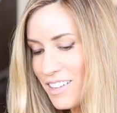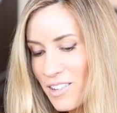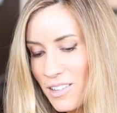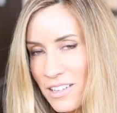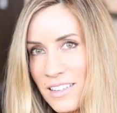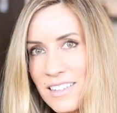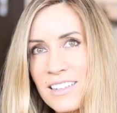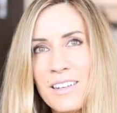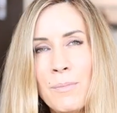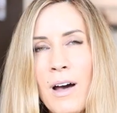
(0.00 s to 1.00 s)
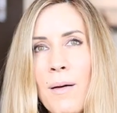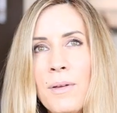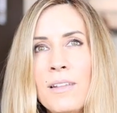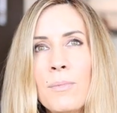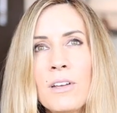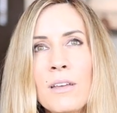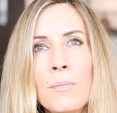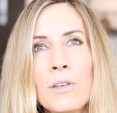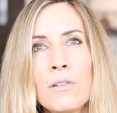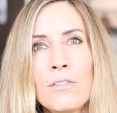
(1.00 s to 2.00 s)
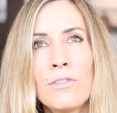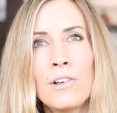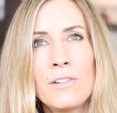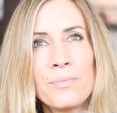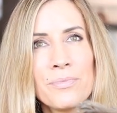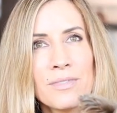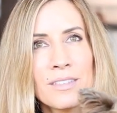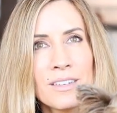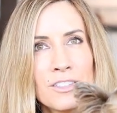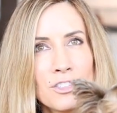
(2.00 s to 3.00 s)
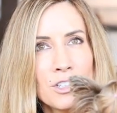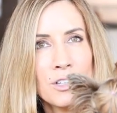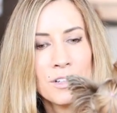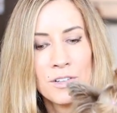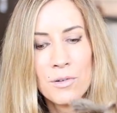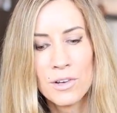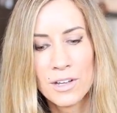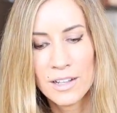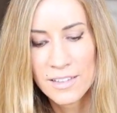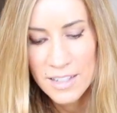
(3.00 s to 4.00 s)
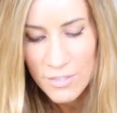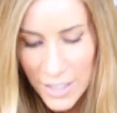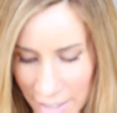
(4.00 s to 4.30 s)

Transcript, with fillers: Lols. Poppy's looking beautiful. She looks so good. Let's see if I